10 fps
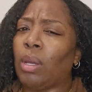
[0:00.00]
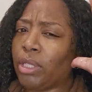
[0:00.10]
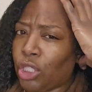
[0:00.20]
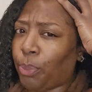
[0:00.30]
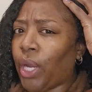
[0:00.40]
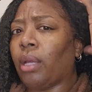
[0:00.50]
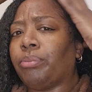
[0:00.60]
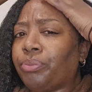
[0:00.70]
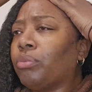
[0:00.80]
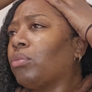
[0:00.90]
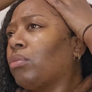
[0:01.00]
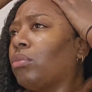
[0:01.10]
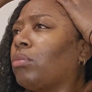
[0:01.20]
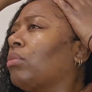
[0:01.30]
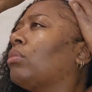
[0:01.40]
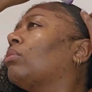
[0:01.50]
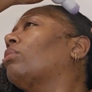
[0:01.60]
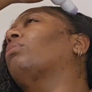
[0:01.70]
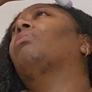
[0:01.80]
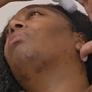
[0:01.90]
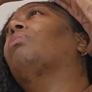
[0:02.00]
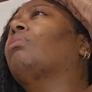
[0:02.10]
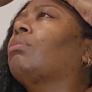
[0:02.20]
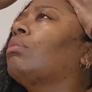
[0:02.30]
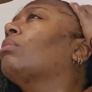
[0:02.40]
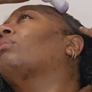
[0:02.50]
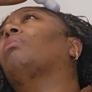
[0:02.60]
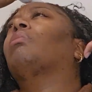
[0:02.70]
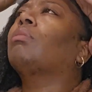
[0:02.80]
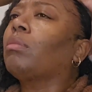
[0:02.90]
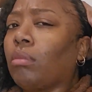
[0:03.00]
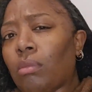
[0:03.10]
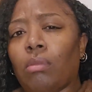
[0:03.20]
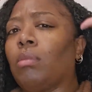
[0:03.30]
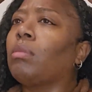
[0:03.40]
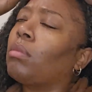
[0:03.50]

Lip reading: I should not have been manipulating my